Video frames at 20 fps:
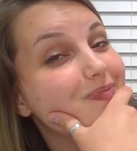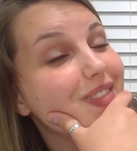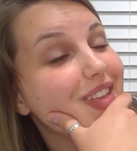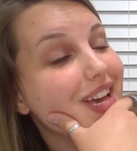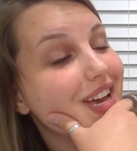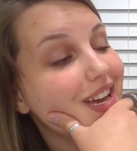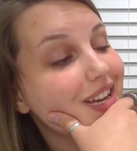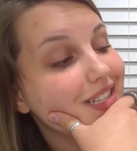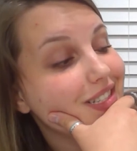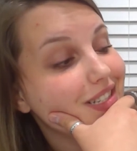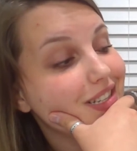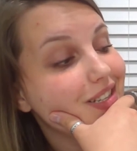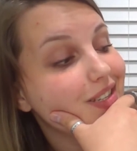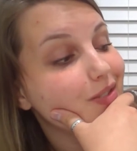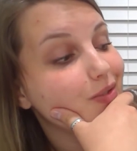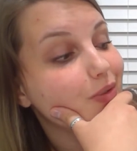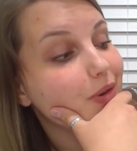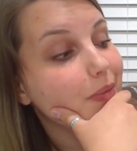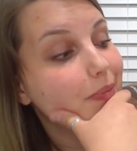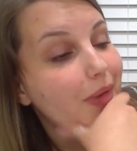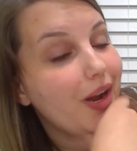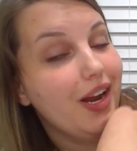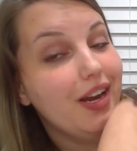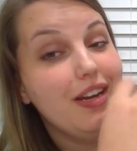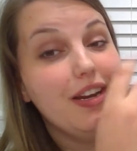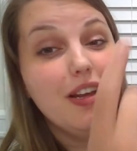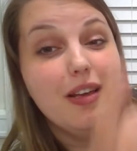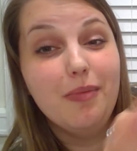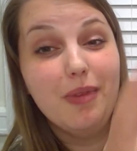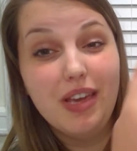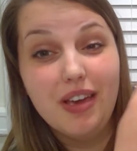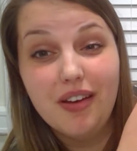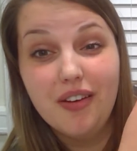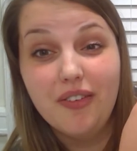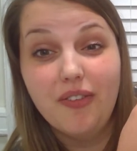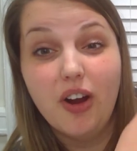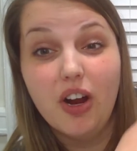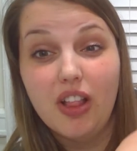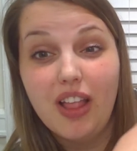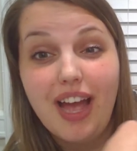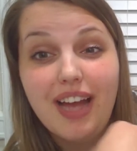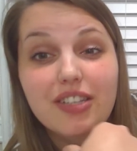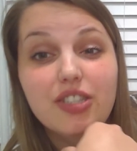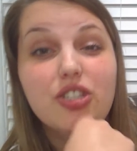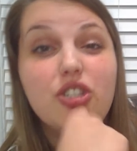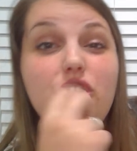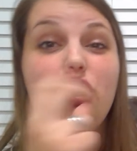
That is reminding me of our last